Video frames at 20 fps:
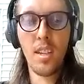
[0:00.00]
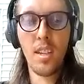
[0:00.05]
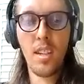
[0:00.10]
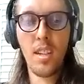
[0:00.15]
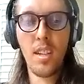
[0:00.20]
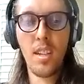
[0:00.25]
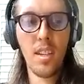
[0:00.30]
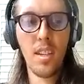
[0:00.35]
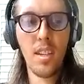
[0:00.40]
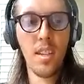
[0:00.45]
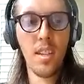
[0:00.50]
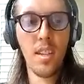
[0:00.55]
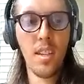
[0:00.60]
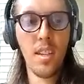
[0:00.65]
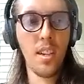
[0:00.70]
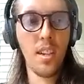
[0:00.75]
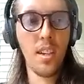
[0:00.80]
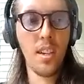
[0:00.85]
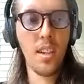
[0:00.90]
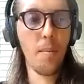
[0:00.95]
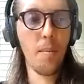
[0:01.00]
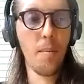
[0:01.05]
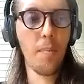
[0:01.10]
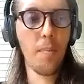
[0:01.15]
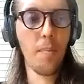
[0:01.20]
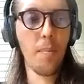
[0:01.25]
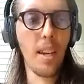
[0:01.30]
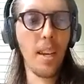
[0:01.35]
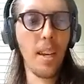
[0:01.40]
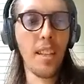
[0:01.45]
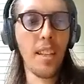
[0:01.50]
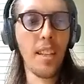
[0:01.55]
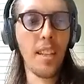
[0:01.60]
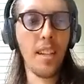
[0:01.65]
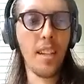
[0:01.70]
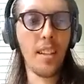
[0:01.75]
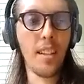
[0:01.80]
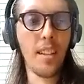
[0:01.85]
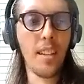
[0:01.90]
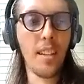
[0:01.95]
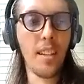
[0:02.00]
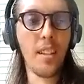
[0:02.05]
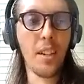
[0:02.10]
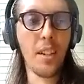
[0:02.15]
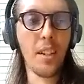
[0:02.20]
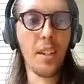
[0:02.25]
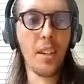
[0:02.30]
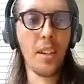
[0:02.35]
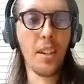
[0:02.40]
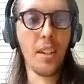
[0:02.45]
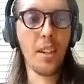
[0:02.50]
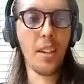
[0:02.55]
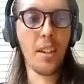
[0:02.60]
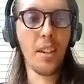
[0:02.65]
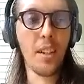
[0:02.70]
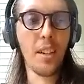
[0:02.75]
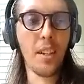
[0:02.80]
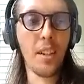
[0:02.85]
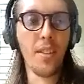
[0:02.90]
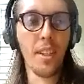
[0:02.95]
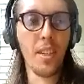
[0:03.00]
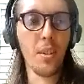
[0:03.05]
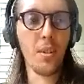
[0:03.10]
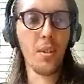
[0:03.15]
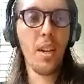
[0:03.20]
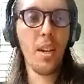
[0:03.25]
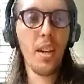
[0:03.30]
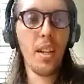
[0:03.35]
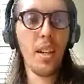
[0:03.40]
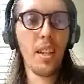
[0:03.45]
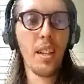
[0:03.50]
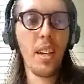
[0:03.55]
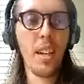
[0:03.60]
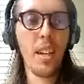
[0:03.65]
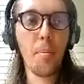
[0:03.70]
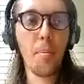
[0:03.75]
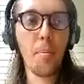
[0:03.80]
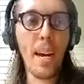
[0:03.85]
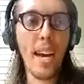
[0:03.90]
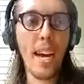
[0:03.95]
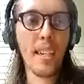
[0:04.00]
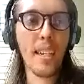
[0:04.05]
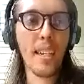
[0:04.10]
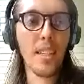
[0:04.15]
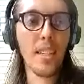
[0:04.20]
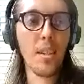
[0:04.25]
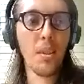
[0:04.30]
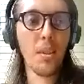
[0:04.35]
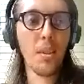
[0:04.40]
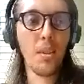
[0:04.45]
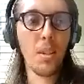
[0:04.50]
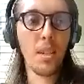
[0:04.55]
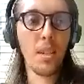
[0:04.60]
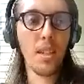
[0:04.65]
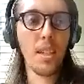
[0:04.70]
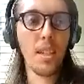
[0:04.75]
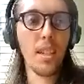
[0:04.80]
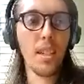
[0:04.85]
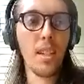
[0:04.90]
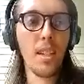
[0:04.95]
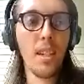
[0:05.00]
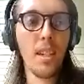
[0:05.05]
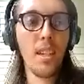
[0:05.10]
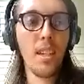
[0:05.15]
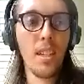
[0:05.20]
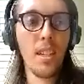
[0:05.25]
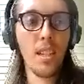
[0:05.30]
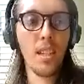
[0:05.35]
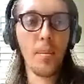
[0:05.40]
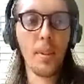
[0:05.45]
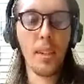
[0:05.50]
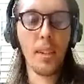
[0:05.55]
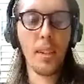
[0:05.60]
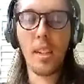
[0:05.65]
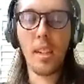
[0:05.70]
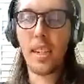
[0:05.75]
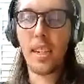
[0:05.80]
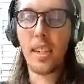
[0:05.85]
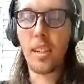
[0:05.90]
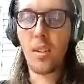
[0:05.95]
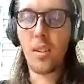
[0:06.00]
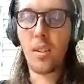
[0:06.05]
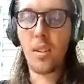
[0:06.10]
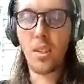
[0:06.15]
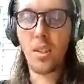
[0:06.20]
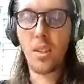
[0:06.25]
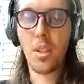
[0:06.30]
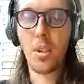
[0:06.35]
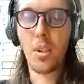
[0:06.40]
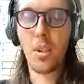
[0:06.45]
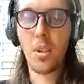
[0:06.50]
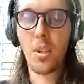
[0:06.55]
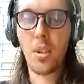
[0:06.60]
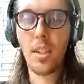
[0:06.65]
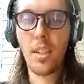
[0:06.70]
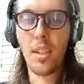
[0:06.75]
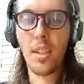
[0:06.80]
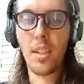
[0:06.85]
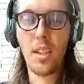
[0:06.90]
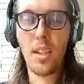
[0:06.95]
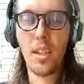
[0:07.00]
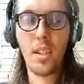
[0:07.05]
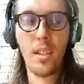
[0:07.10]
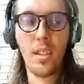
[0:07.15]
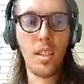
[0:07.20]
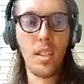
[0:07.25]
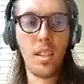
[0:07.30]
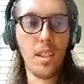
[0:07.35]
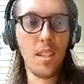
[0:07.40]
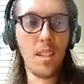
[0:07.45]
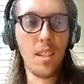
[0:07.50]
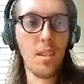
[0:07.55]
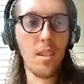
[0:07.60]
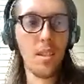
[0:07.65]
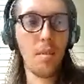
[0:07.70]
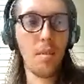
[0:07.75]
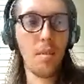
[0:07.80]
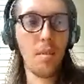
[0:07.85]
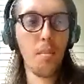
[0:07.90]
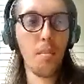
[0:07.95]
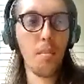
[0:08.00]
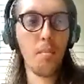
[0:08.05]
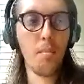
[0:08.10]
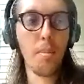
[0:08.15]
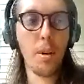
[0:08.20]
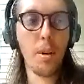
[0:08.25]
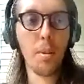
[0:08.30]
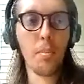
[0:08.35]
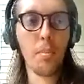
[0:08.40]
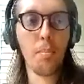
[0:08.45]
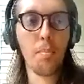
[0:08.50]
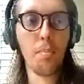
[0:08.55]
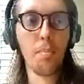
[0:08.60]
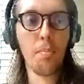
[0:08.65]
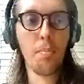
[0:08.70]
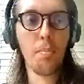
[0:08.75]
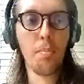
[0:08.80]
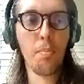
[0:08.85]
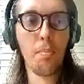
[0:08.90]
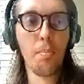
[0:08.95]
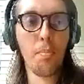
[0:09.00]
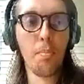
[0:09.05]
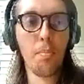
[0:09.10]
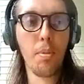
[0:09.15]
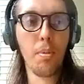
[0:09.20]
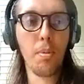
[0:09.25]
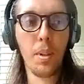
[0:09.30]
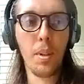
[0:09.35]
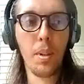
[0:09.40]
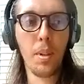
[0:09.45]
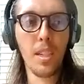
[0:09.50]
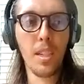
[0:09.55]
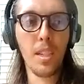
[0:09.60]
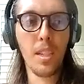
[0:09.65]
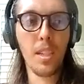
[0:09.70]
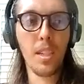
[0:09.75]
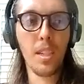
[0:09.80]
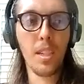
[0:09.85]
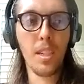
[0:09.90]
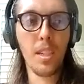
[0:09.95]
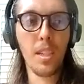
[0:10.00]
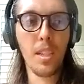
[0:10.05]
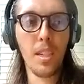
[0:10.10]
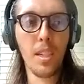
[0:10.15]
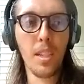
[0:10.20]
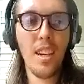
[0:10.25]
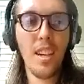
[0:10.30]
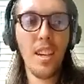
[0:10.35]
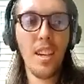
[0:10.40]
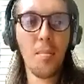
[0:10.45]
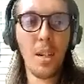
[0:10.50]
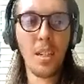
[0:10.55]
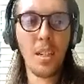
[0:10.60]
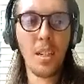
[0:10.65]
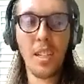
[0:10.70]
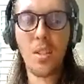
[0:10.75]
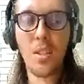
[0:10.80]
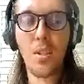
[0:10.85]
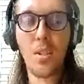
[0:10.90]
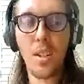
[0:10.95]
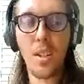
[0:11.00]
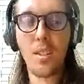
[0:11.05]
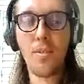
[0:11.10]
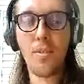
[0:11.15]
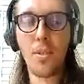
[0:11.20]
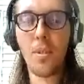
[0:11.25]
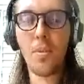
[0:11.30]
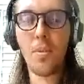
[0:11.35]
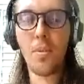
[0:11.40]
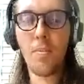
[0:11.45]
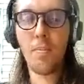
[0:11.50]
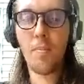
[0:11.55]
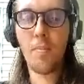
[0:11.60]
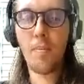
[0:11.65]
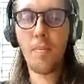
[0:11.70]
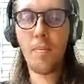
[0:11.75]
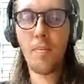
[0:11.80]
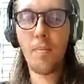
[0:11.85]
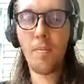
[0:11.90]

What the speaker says: And the goal is definitely to get back to using something like Clarus Curate that's both permissionless and much less trustful.